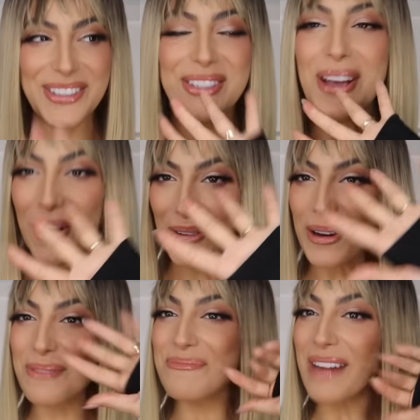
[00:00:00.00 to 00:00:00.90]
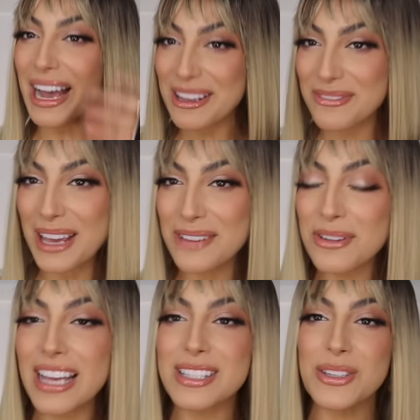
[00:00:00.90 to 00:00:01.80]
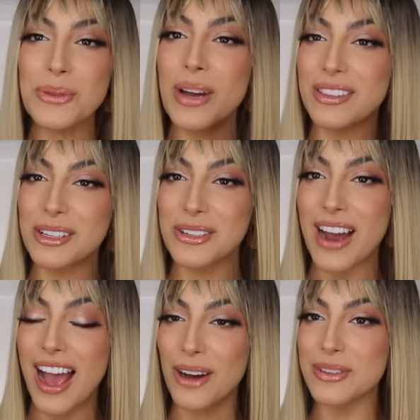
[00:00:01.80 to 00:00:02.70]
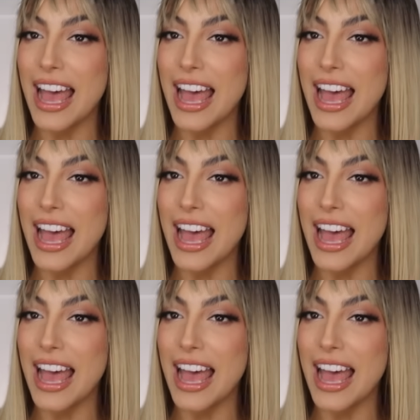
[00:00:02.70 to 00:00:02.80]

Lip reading: so my favorite to win the crown,